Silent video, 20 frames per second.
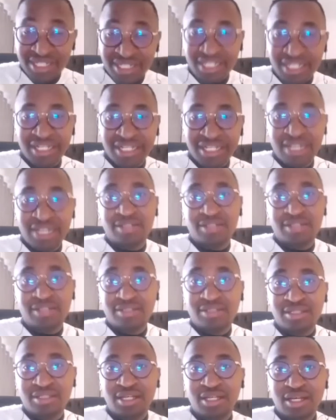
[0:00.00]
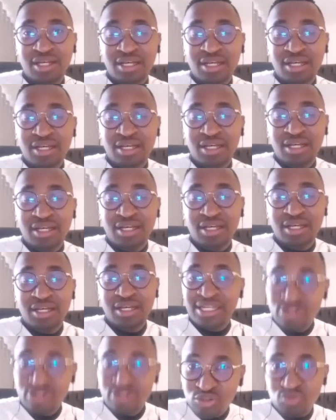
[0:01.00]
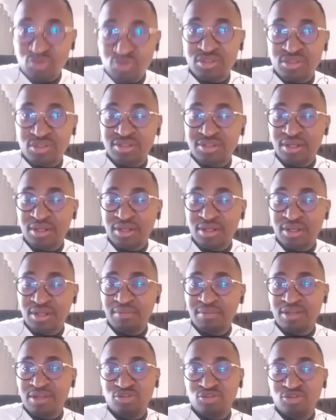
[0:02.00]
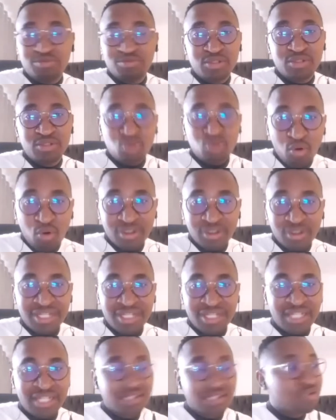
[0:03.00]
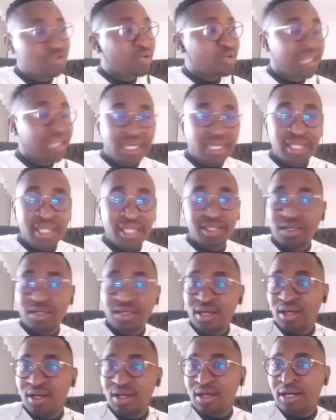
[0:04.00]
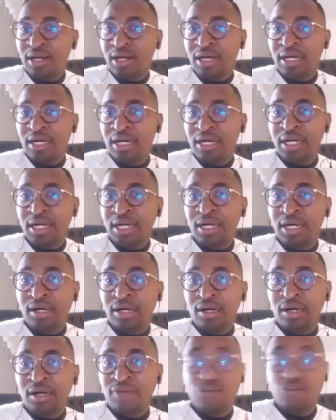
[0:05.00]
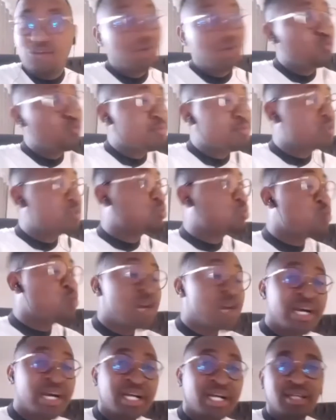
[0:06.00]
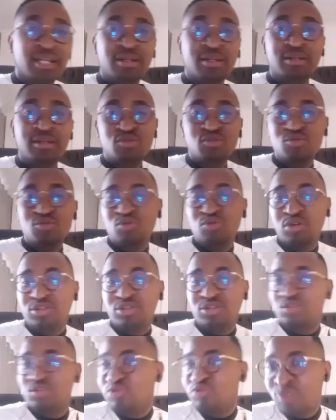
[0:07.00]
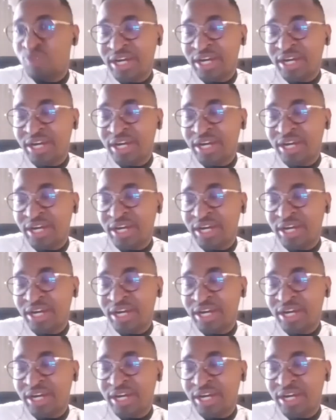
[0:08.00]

mental health uh, issues. Men should be mm-hmm. taught mm-hmm. that it's okay uh, uh, uh, for a woman to work and you not to